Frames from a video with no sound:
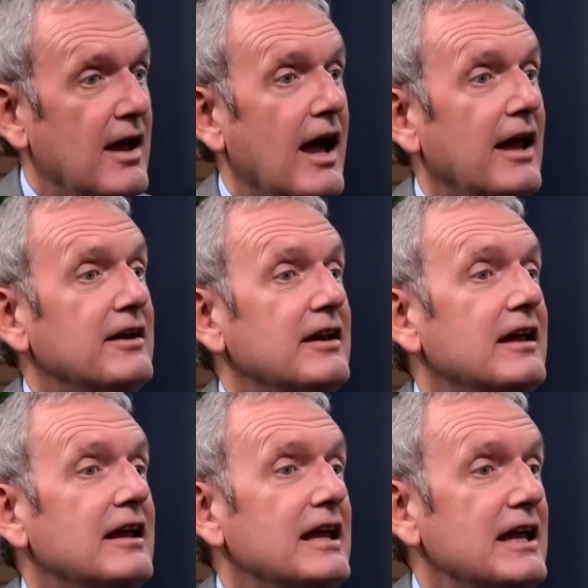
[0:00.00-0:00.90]
And
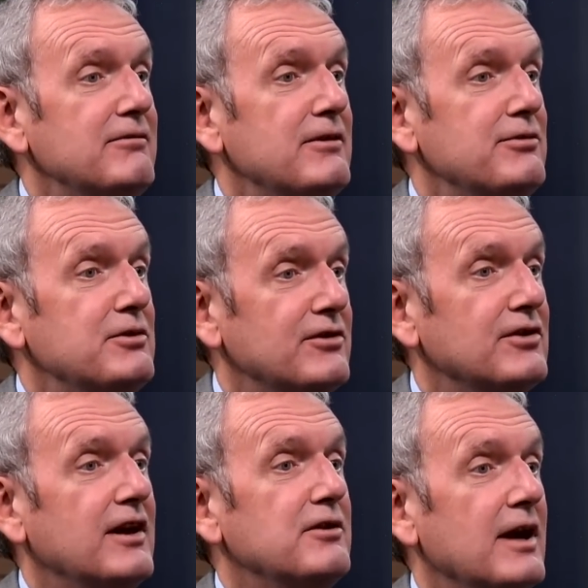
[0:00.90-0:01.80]
even if you
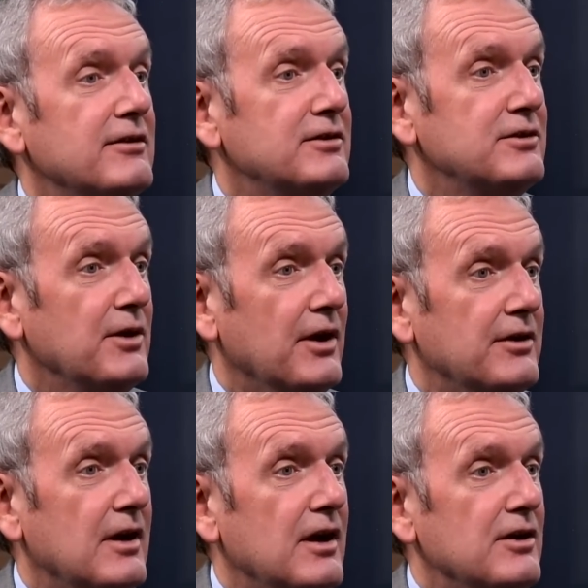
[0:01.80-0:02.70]
decided you had to do it,
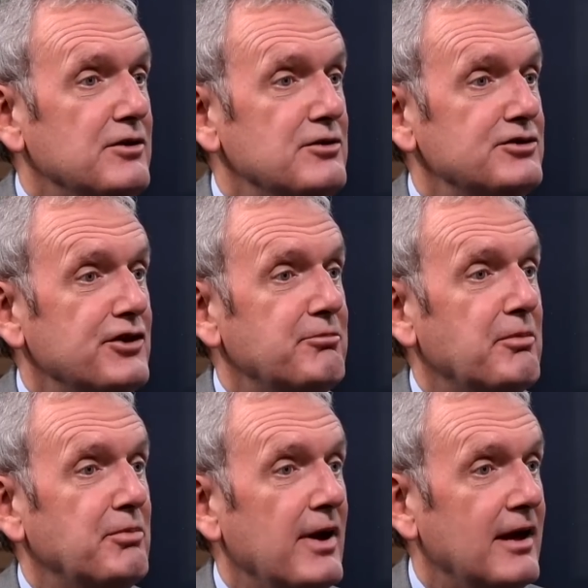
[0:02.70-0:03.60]
you should have
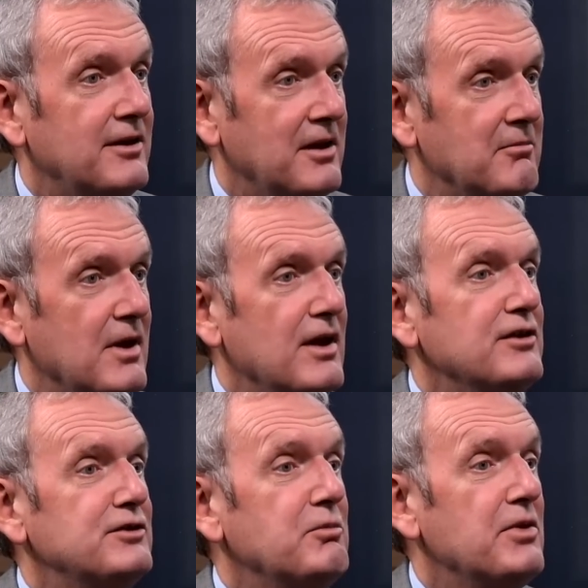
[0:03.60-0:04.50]
prepared him
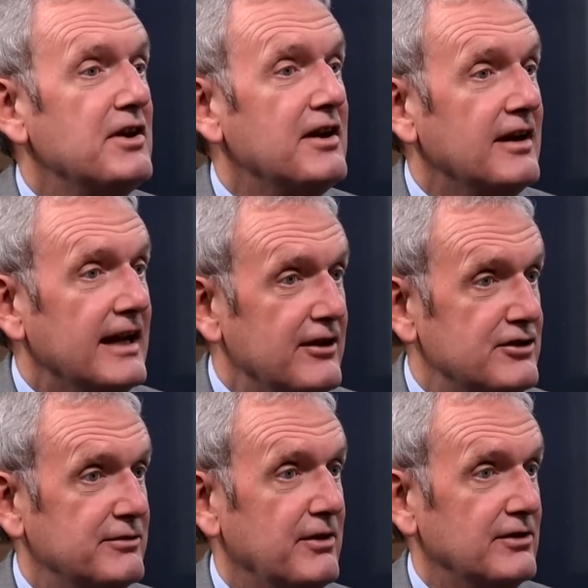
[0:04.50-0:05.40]
within an
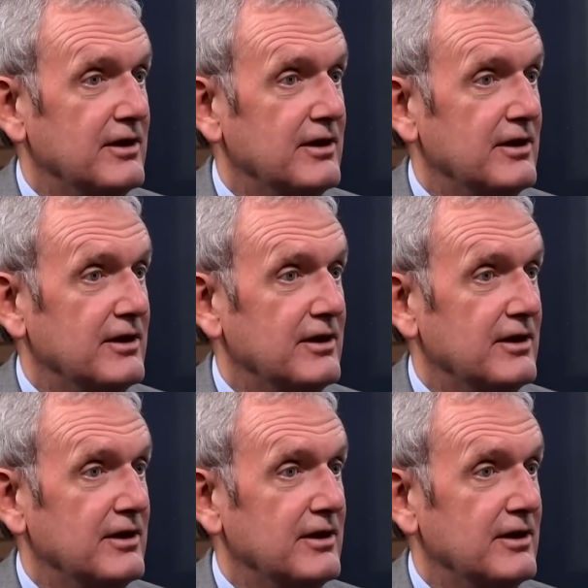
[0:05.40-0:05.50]
inch of his